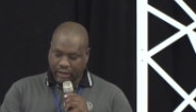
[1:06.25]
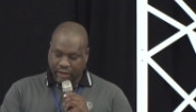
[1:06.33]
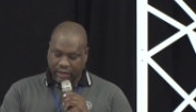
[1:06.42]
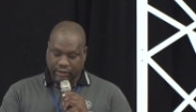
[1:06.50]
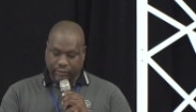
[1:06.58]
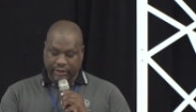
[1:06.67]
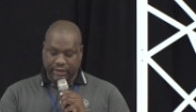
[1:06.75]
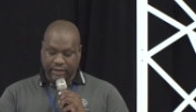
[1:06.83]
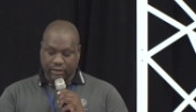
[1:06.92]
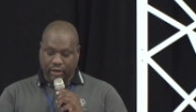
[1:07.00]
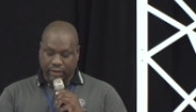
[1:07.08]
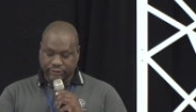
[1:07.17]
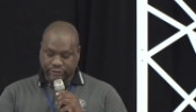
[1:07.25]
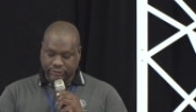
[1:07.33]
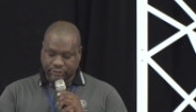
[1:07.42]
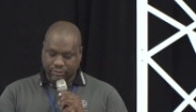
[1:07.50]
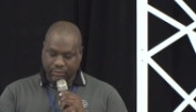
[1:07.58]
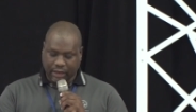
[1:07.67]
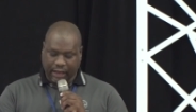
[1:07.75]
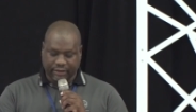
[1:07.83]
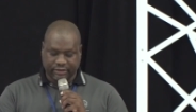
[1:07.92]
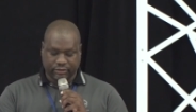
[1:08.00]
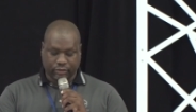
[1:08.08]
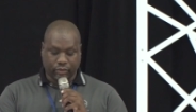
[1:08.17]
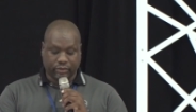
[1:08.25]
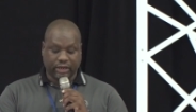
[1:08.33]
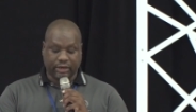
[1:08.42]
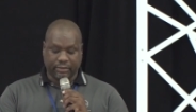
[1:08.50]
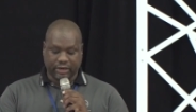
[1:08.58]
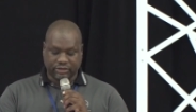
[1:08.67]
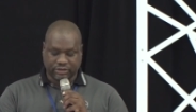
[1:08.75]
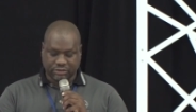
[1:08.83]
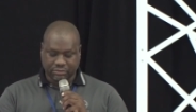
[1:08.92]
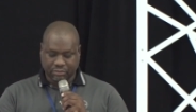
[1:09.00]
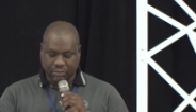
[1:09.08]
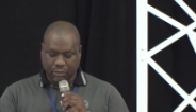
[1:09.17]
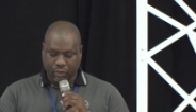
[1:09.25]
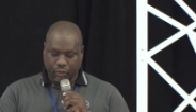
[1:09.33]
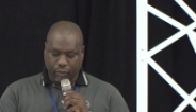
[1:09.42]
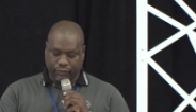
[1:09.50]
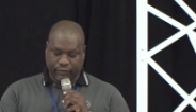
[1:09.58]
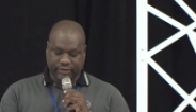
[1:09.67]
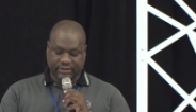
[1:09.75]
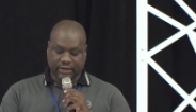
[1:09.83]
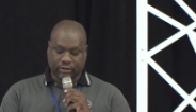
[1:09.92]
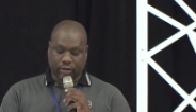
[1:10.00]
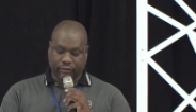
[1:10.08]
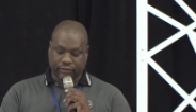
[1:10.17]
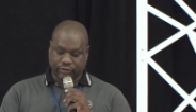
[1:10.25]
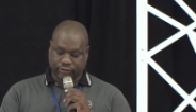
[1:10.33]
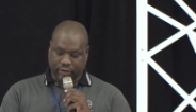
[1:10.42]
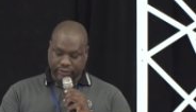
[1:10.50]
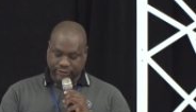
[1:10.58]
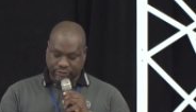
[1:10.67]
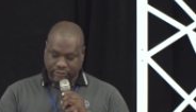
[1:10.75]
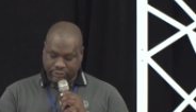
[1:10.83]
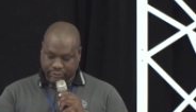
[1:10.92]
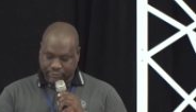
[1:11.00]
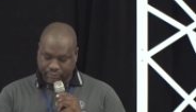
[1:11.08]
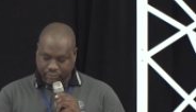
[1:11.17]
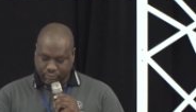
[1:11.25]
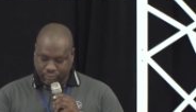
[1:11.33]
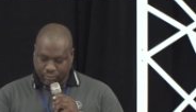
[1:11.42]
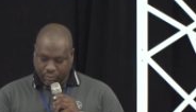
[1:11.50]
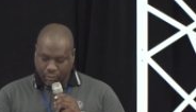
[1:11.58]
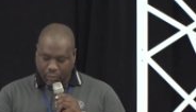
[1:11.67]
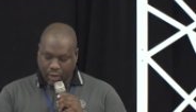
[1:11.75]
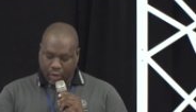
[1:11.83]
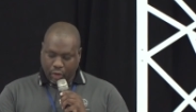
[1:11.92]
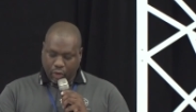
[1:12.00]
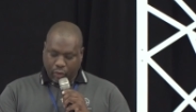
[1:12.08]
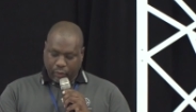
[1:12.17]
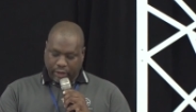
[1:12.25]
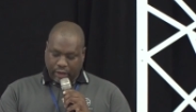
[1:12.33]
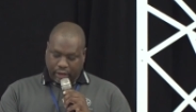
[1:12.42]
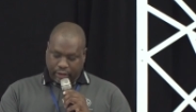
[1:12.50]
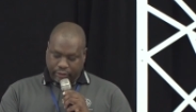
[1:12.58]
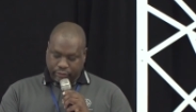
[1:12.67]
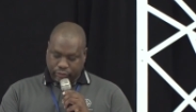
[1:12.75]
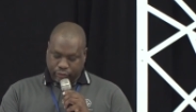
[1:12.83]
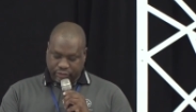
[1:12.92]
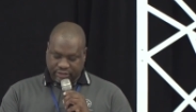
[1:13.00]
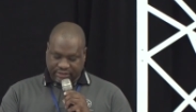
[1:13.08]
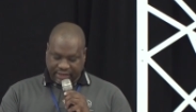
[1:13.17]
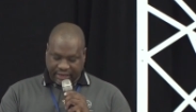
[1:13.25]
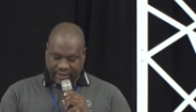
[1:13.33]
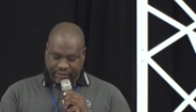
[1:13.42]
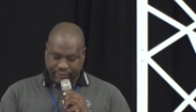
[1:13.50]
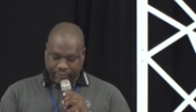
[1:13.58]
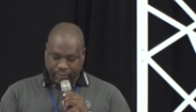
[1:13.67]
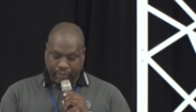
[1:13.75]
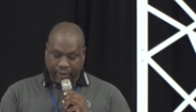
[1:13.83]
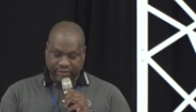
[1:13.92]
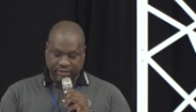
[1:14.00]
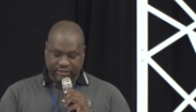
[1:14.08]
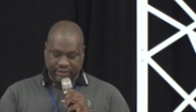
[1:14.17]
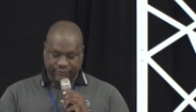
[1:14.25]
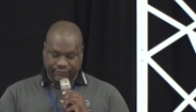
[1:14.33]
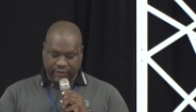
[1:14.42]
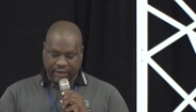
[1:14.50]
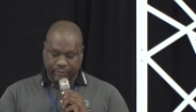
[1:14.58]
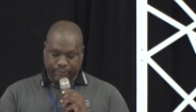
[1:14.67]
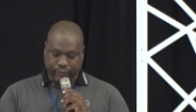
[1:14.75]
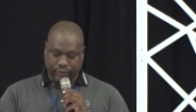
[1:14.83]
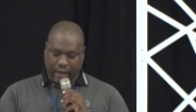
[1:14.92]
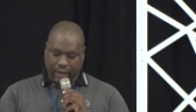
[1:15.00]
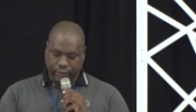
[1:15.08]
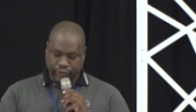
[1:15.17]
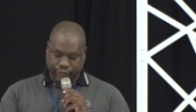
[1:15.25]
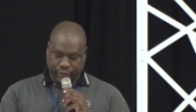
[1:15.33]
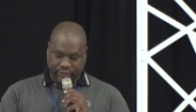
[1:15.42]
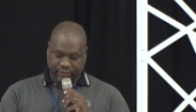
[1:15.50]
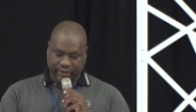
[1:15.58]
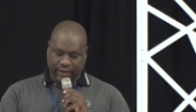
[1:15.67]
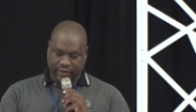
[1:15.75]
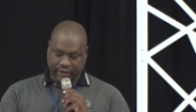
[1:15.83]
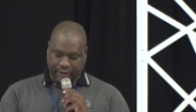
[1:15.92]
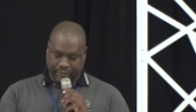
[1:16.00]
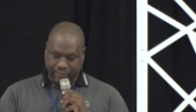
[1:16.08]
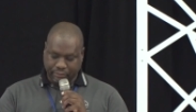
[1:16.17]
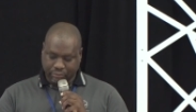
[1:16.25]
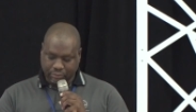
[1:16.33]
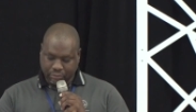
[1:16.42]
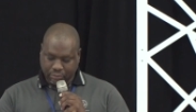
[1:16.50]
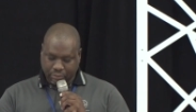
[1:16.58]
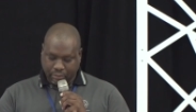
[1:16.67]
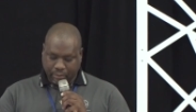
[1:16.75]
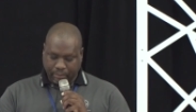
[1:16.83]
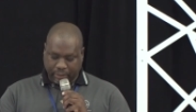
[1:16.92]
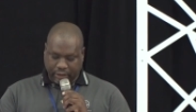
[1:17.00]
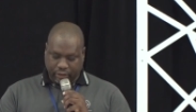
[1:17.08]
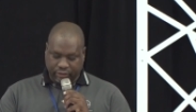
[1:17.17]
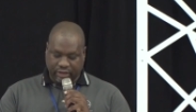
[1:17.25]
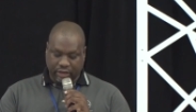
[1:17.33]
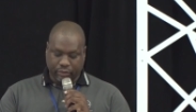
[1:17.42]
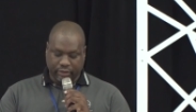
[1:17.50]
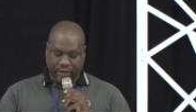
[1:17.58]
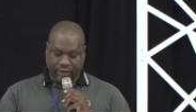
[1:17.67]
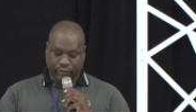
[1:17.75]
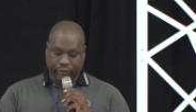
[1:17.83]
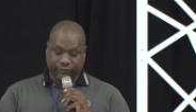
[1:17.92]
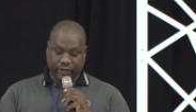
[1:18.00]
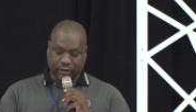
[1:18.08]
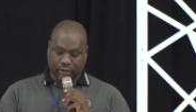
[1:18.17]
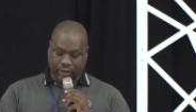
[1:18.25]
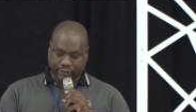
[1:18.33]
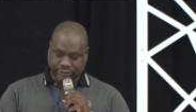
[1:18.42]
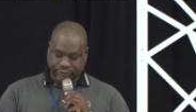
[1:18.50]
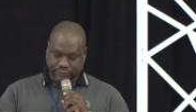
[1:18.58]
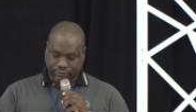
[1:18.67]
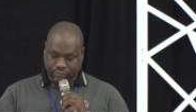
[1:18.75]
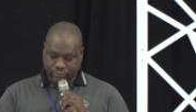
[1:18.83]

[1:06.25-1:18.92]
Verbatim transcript: He created us as his own image with a set of instructions. We are to stay positive and put our trust in him because he will never fail us.